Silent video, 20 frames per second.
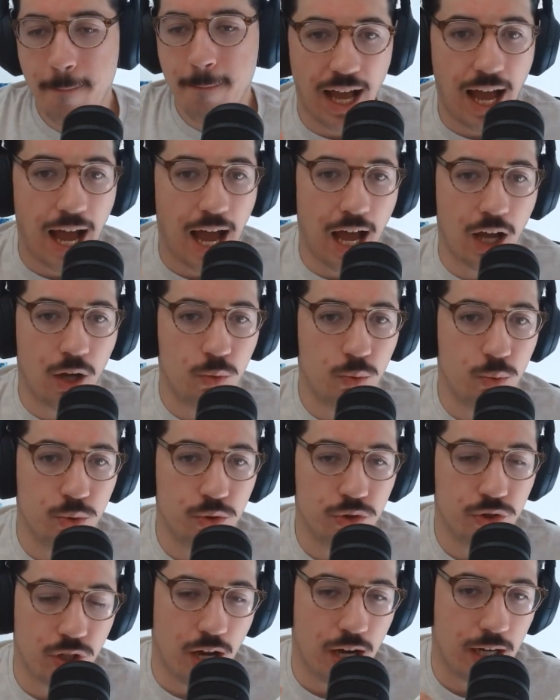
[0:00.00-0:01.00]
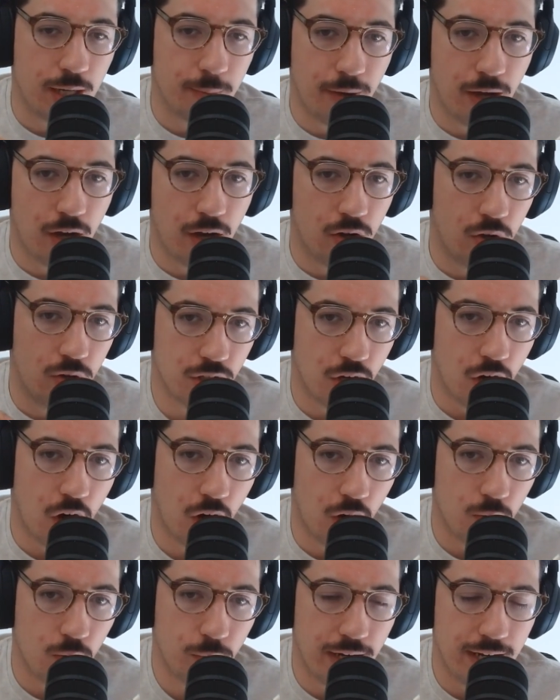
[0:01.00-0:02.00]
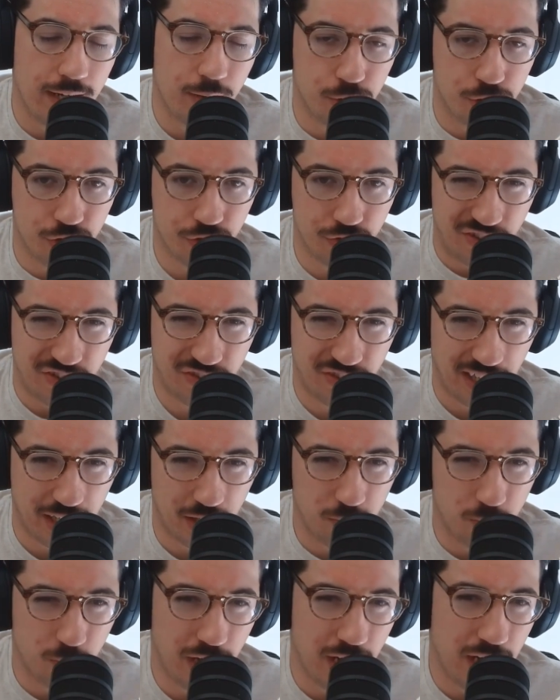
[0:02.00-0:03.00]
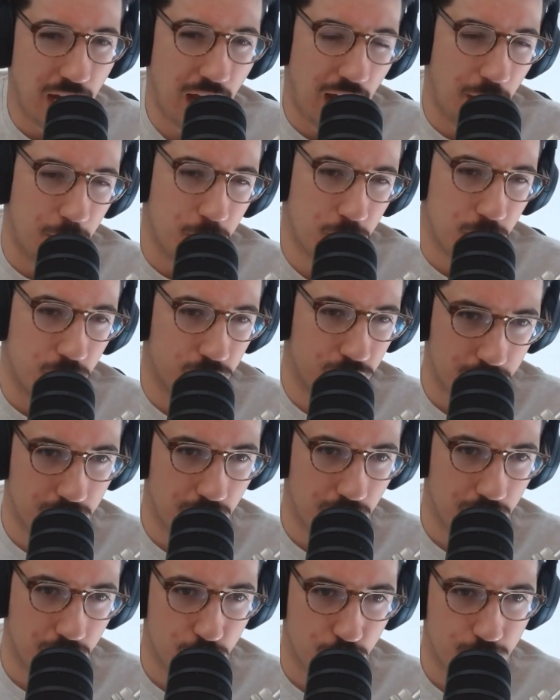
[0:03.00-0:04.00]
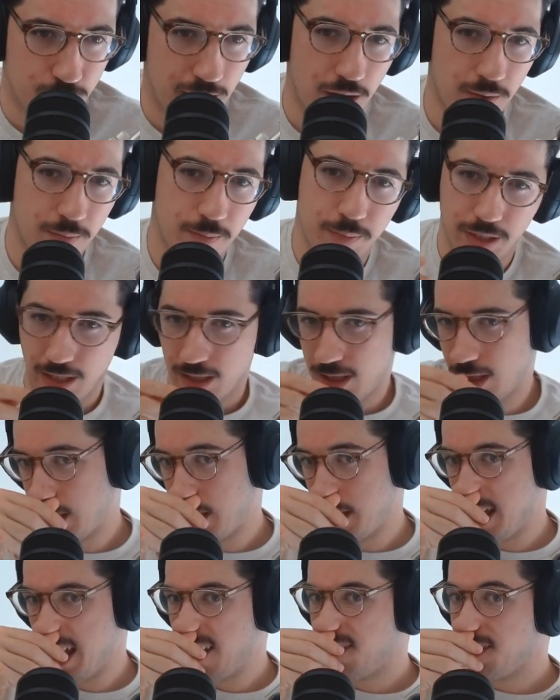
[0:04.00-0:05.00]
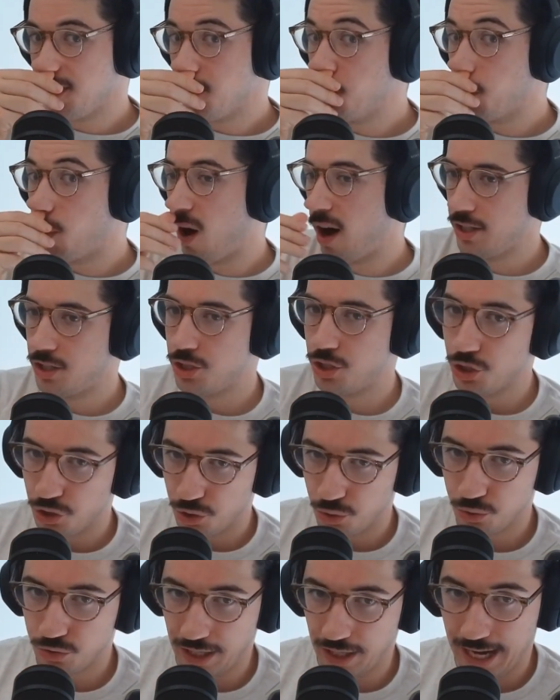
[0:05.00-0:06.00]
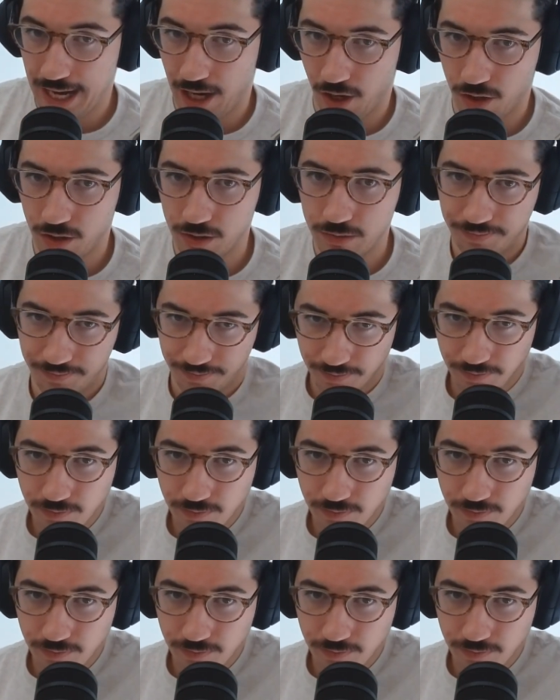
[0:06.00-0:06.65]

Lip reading: I will talk about our way, which is the second way I will tell you about. But if you wanted to use Air,